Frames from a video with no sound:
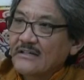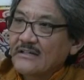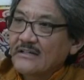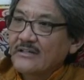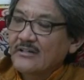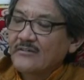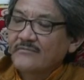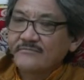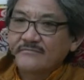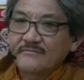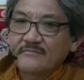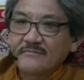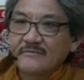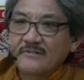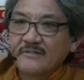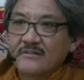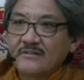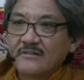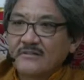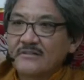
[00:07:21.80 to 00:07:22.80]
of
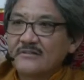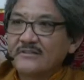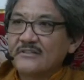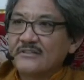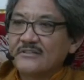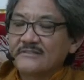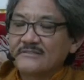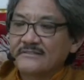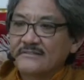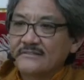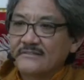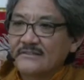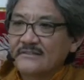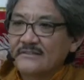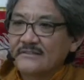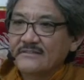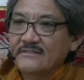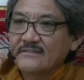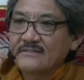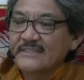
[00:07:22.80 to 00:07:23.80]
uh, this,
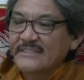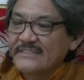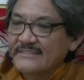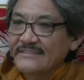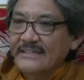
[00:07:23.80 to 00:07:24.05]
this